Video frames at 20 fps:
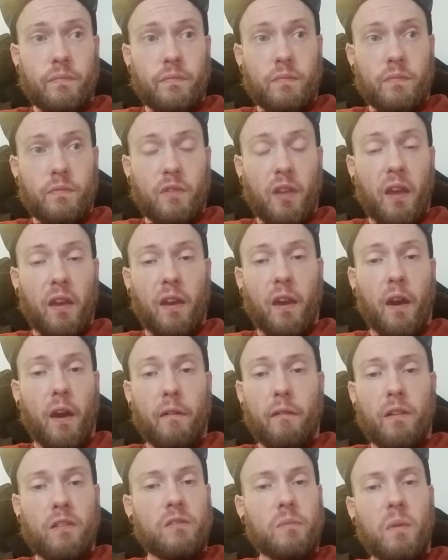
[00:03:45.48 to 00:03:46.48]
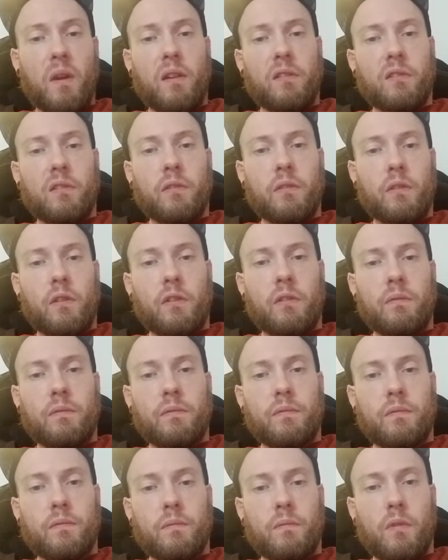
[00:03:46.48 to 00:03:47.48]
take care of us, basically.
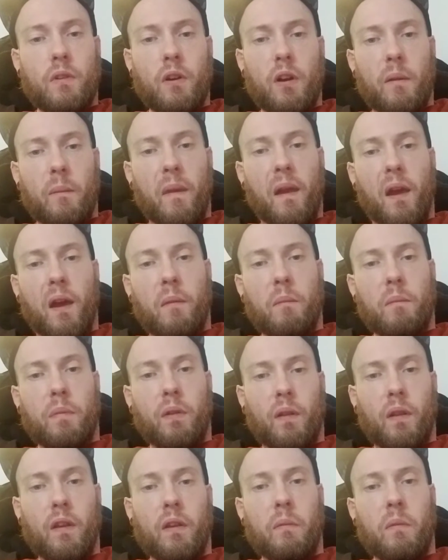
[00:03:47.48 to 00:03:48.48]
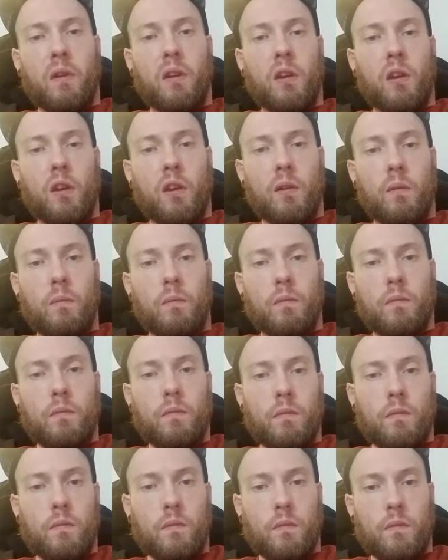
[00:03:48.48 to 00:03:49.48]
And I'm not blaming him.
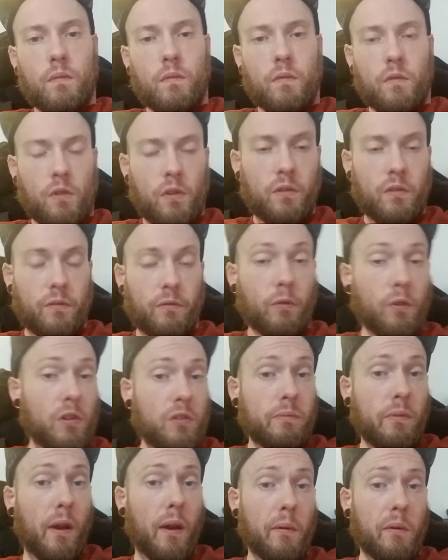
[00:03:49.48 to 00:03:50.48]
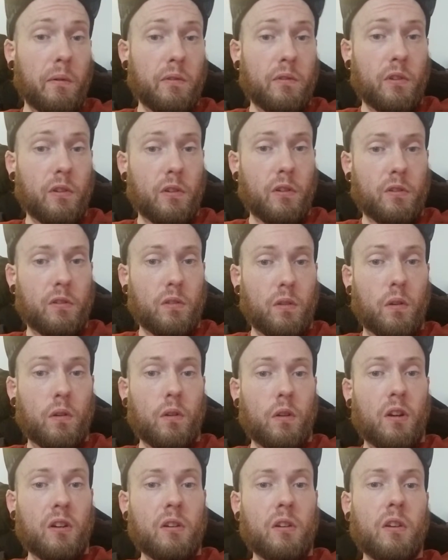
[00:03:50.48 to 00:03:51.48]
The divorce probably took a toll
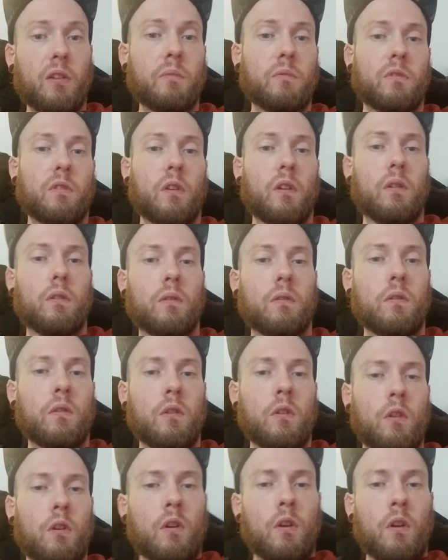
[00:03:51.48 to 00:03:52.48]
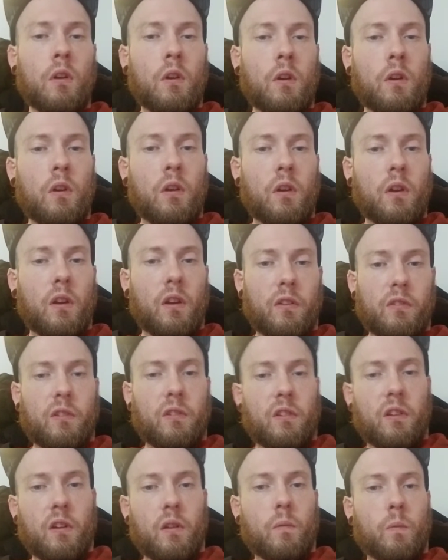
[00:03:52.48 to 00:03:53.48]
on him too, as it
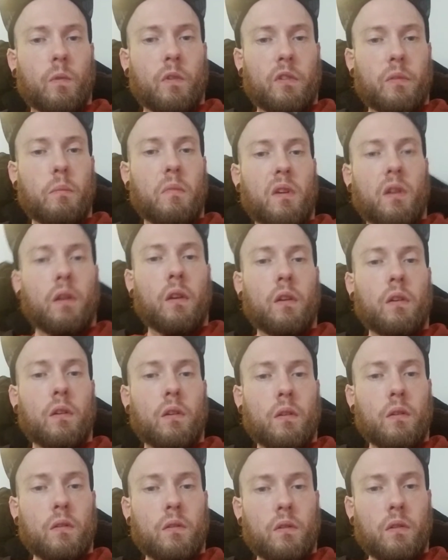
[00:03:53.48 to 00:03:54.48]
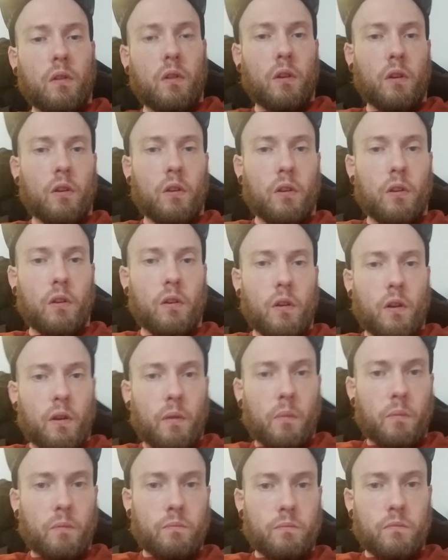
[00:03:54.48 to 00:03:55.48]
did with me. And
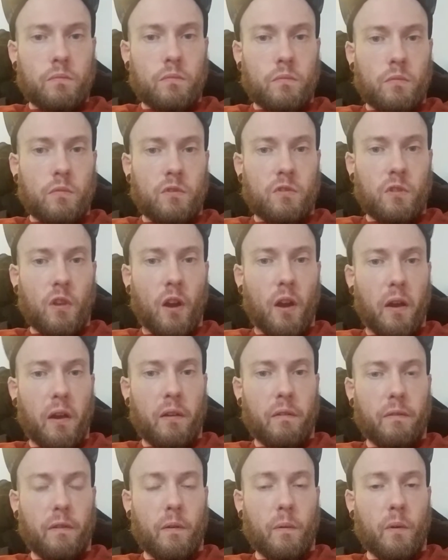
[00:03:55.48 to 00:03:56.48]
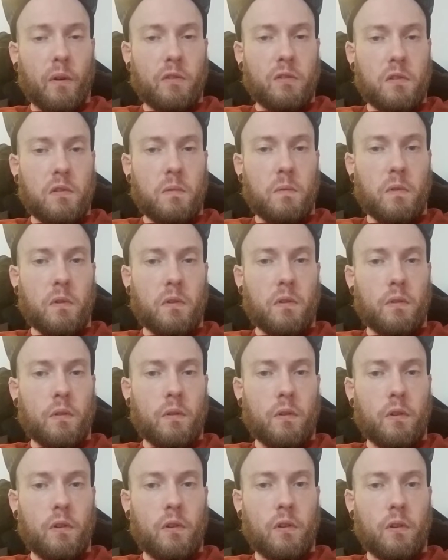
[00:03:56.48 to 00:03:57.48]
I'm sorry for what you went
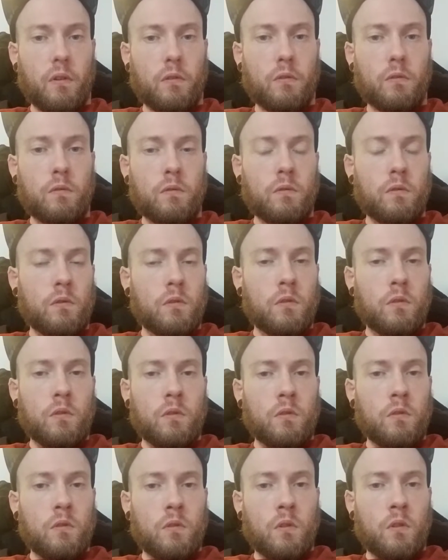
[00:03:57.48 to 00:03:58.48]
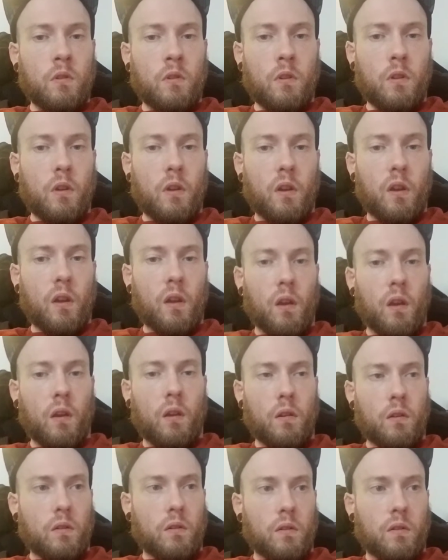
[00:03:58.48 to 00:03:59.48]
through, dude.
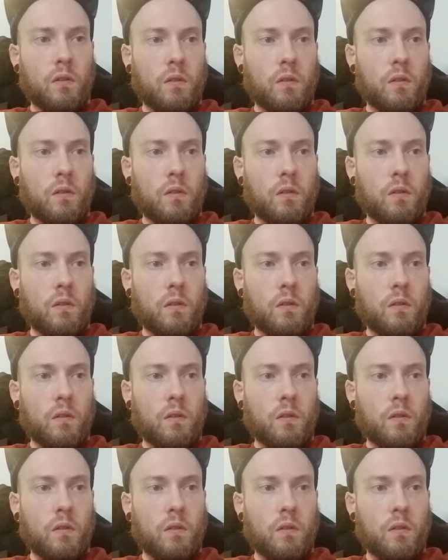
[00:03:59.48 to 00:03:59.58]
And